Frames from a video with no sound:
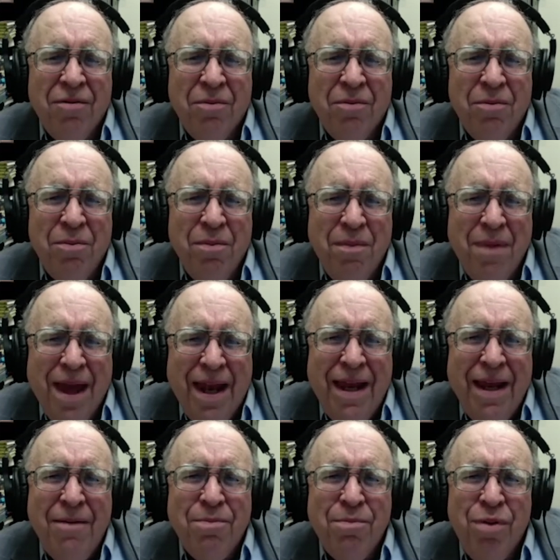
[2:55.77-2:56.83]

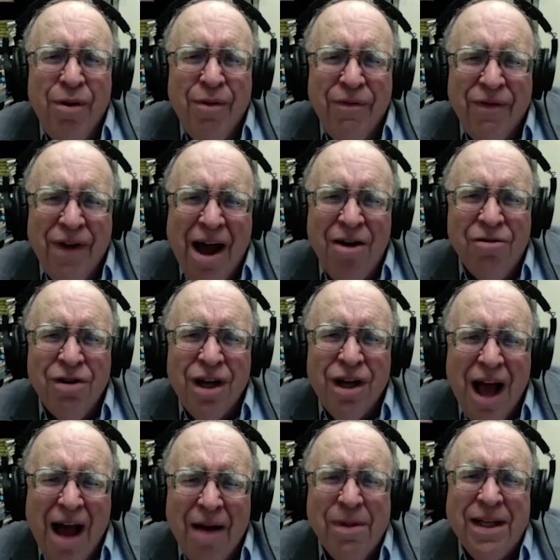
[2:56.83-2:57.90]
many profound
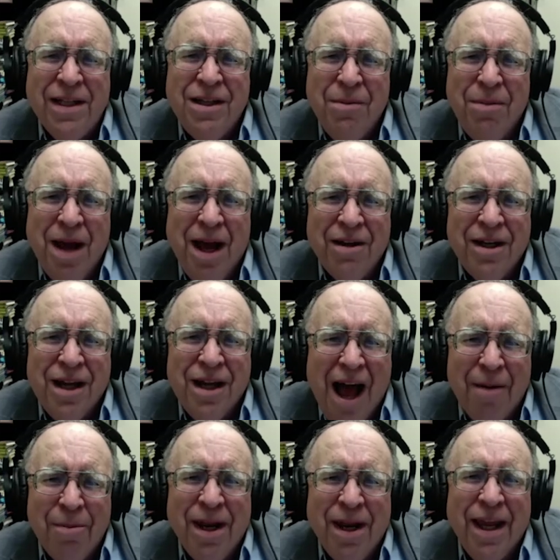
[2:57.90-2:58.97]
comments about
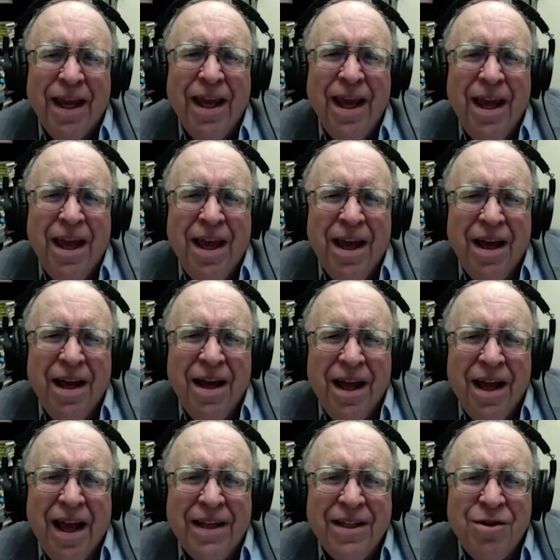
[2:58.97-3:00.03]
comedy.
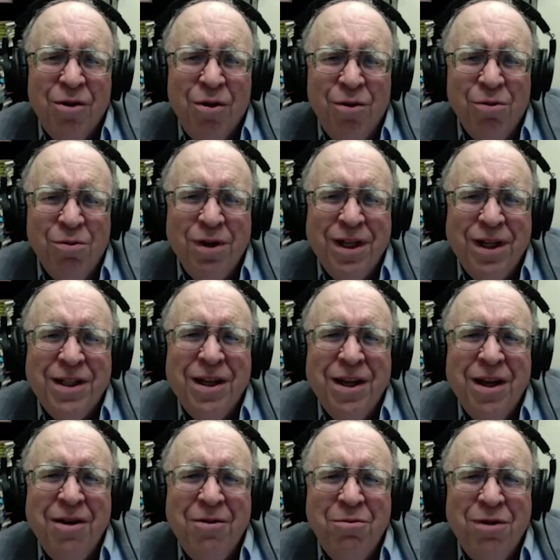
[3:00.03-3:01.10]
As always
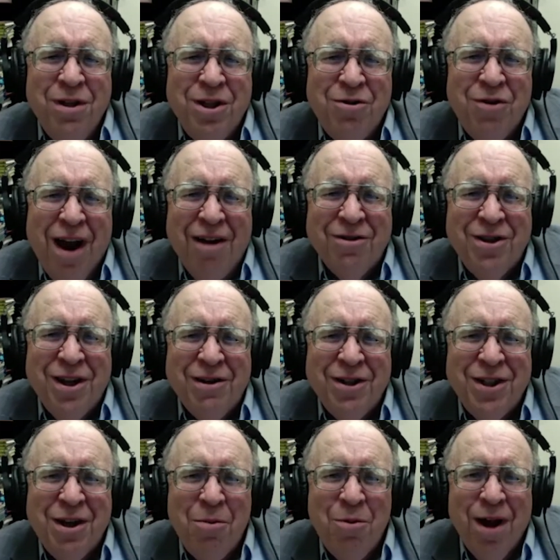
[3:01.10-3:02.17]
with Strauss, they're
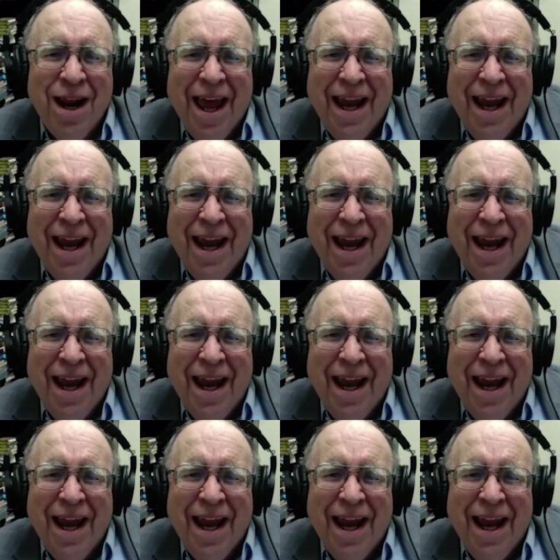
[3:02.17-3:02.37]
somewhat